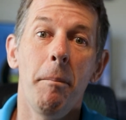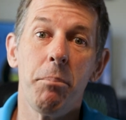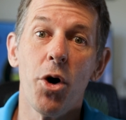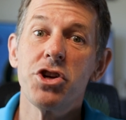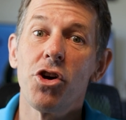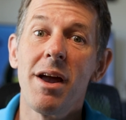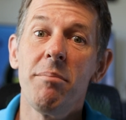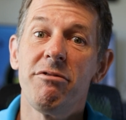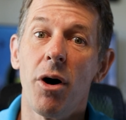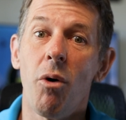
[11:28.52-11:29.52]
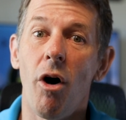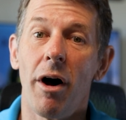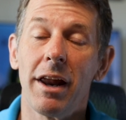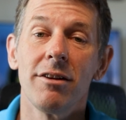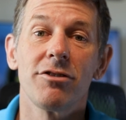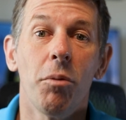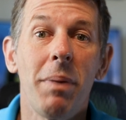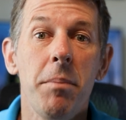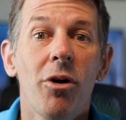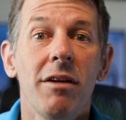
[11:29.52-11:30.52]
Put your info on it so
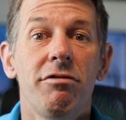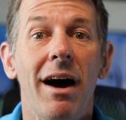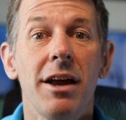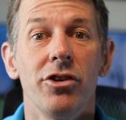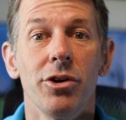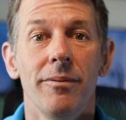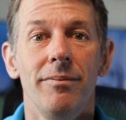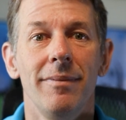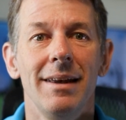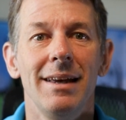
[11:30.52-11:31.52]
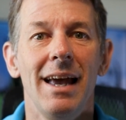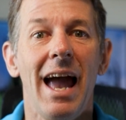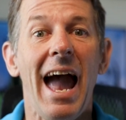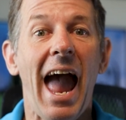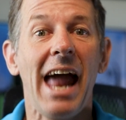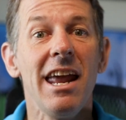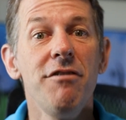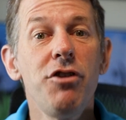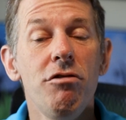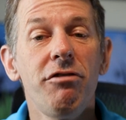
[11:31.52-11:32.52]
people can find you. And
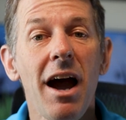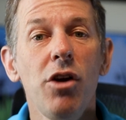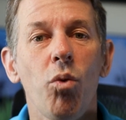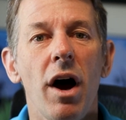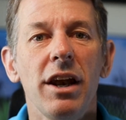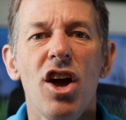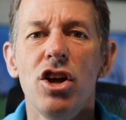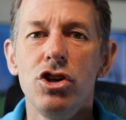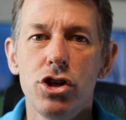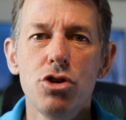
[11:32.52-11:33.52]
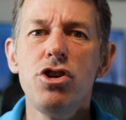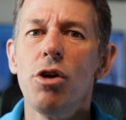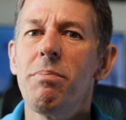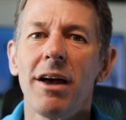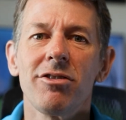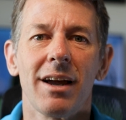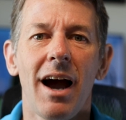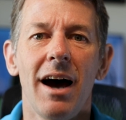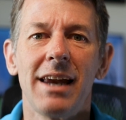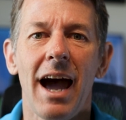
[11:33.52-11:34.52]
if you find one, do your best to
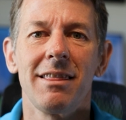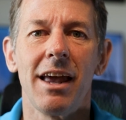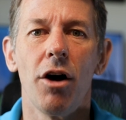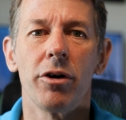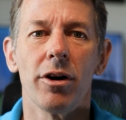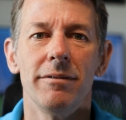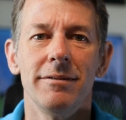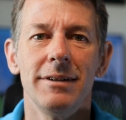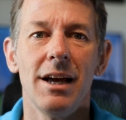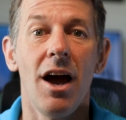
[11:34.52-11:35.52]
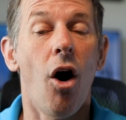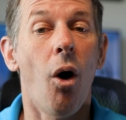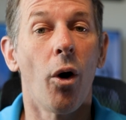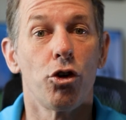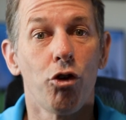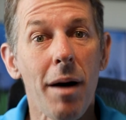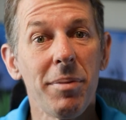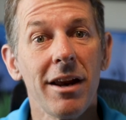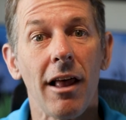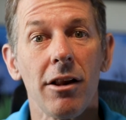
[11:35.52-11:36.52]
contact the owner or drop
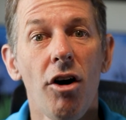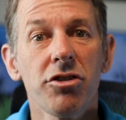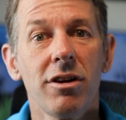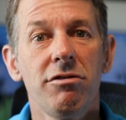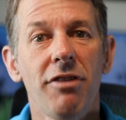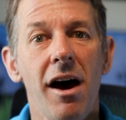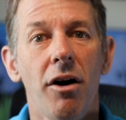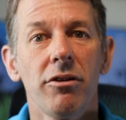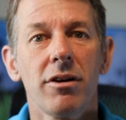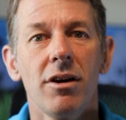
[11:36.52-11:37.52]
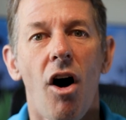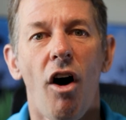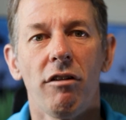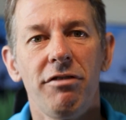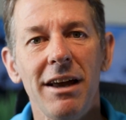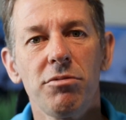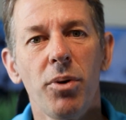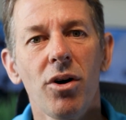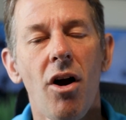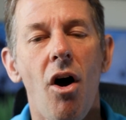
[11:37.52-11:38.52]
it in the Lost and Found on
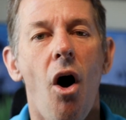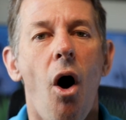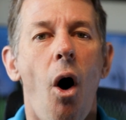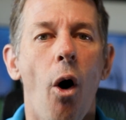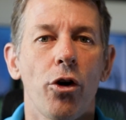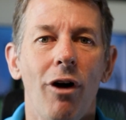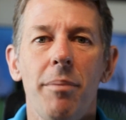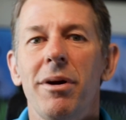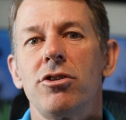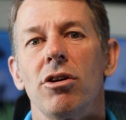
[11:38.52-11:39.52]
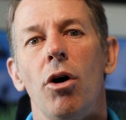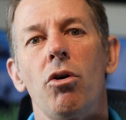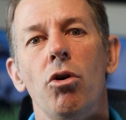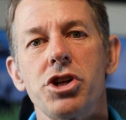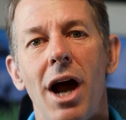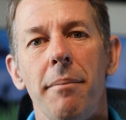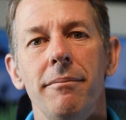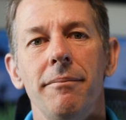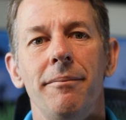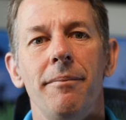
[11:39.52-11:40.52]
Facebook or drop it at your local
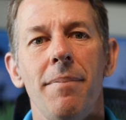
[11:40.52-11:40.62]
shop.